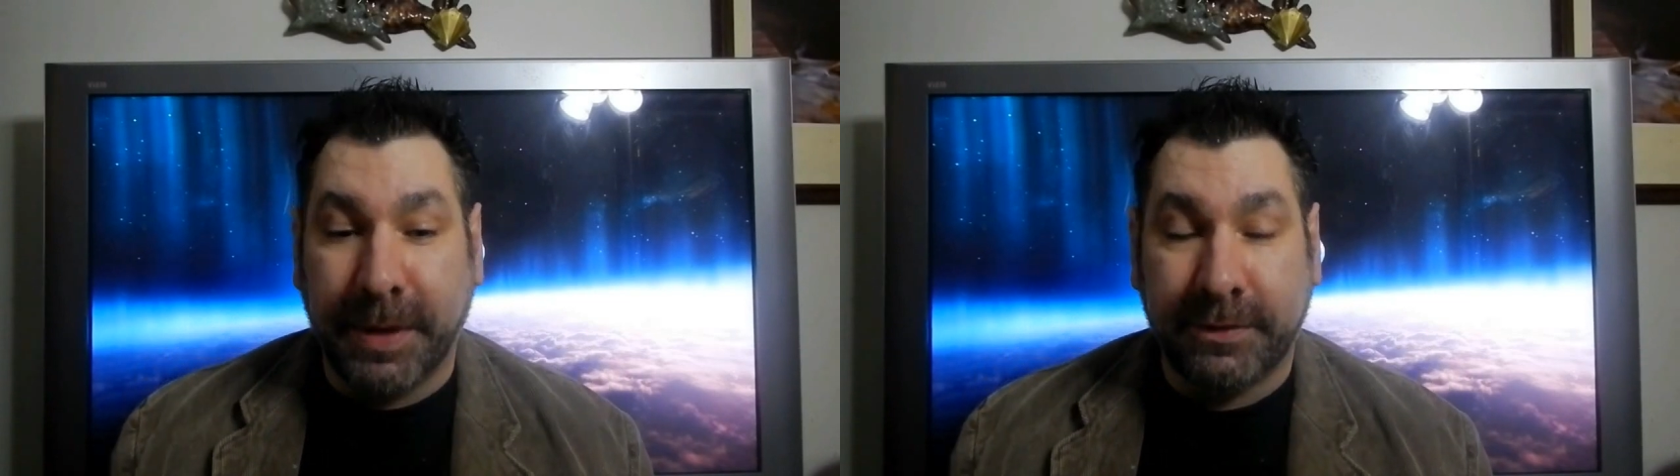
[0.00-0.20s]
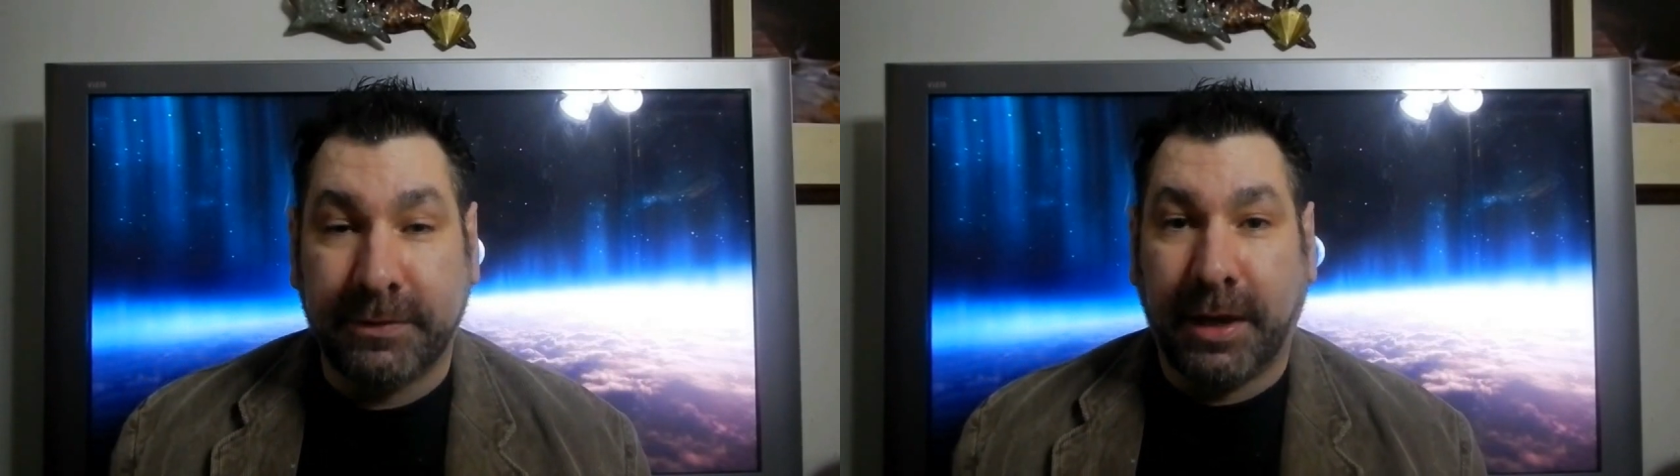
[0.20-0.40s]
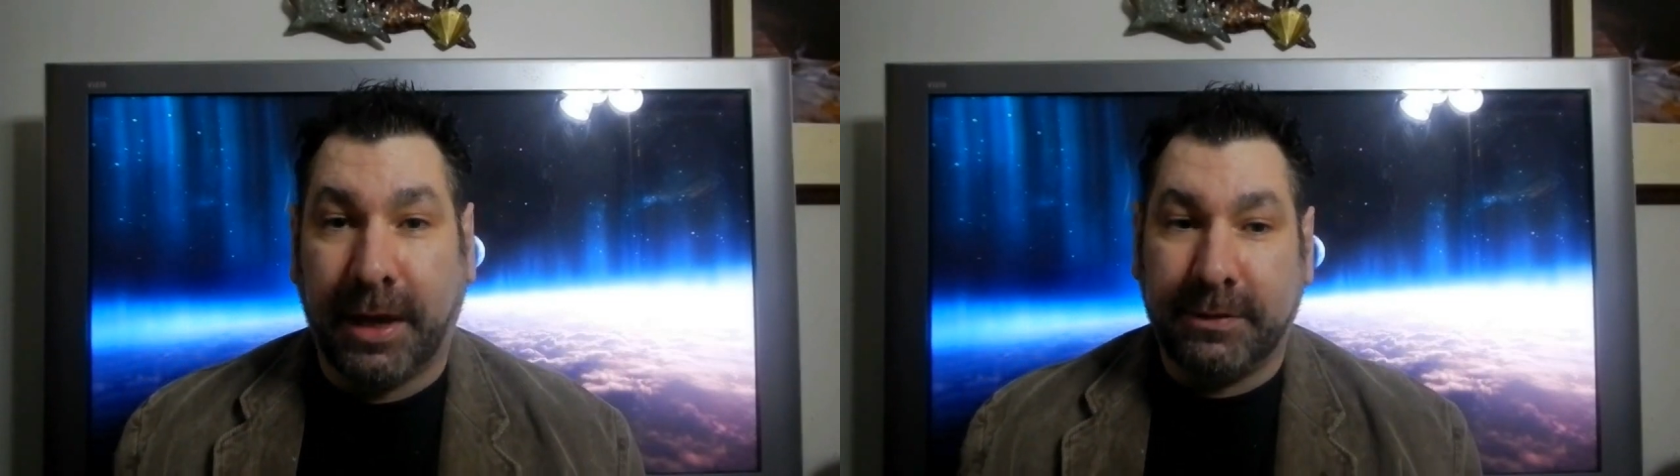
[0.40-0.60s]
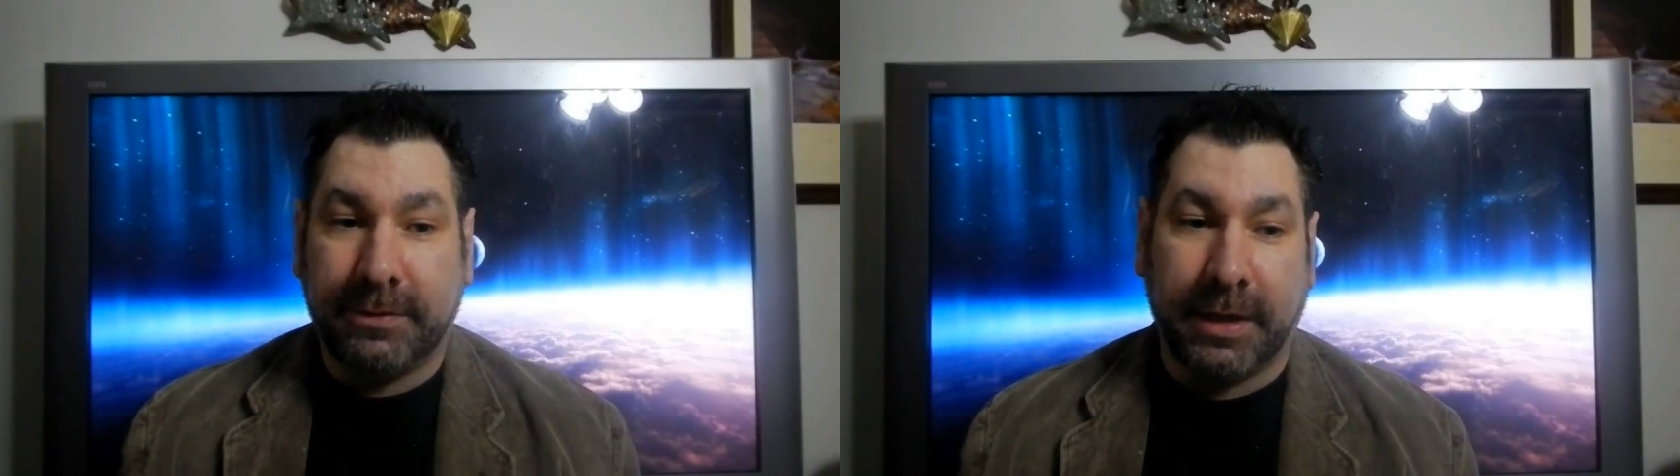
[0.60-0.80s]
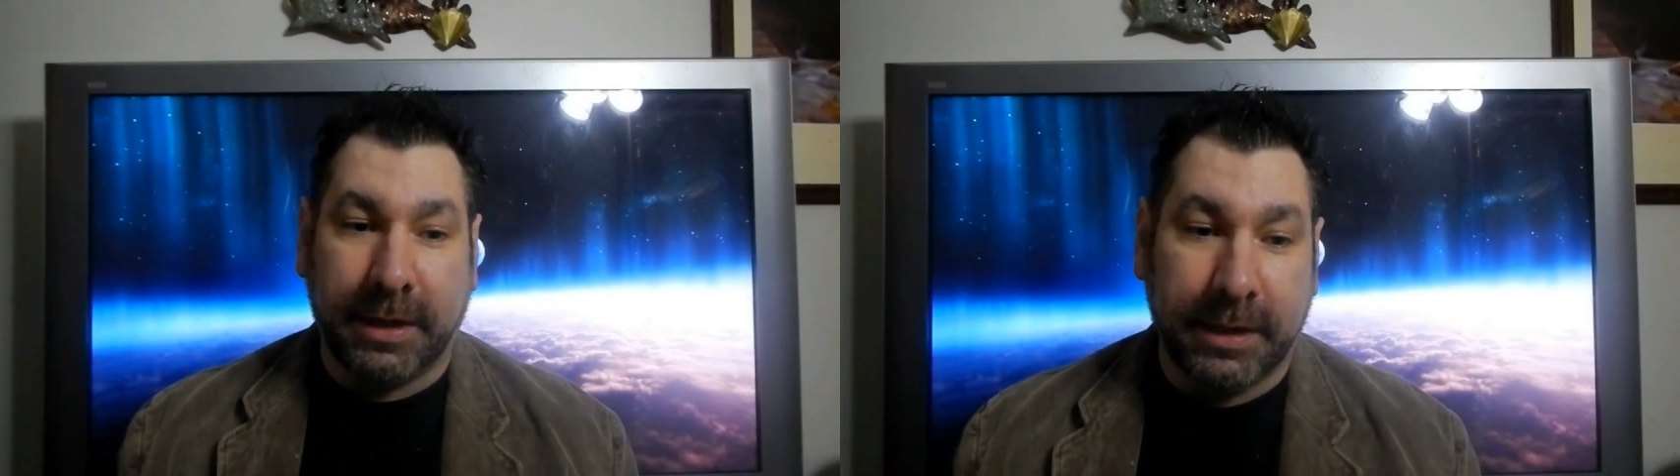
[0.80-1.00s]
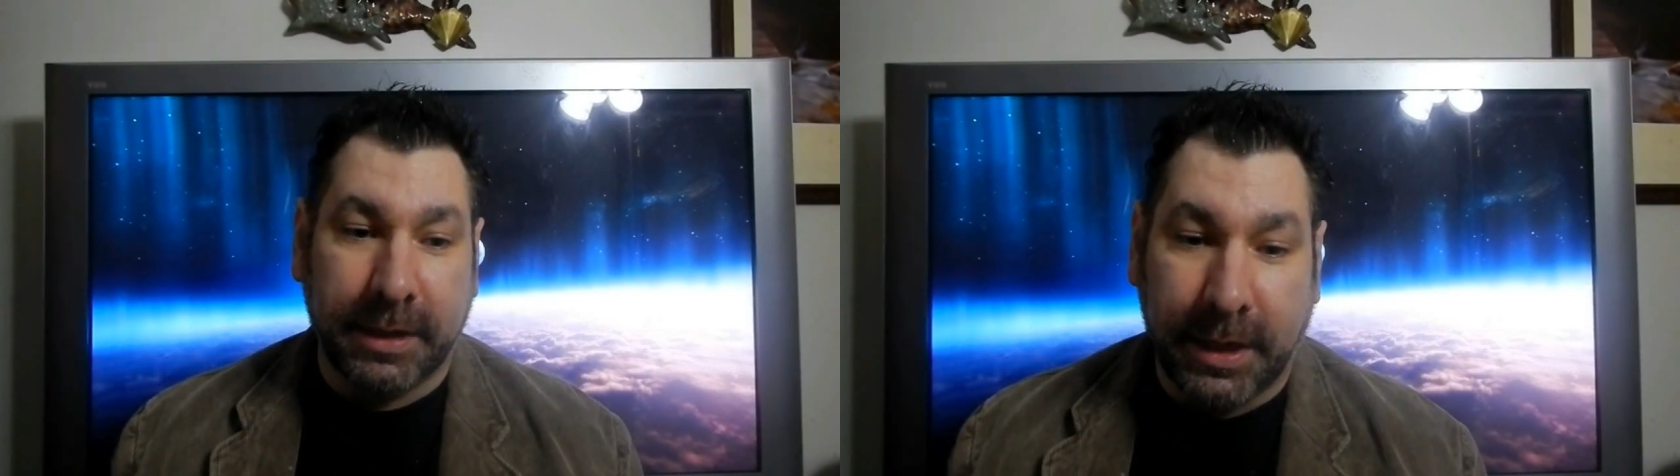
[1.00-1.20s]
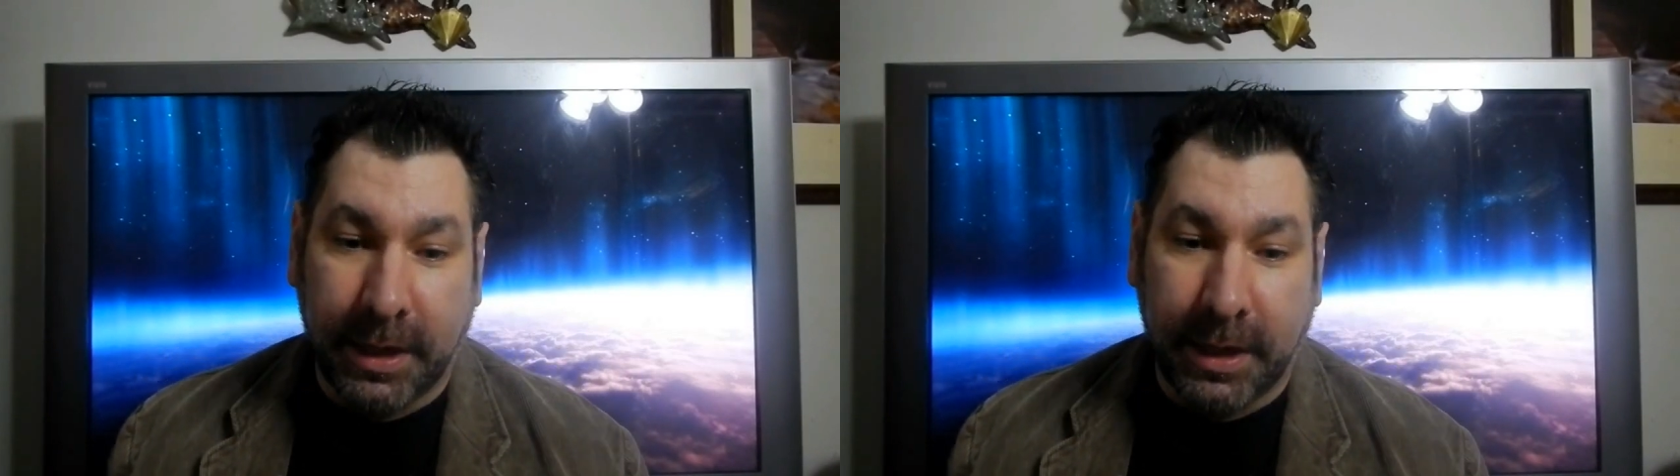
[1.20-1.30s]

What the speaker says: best tasting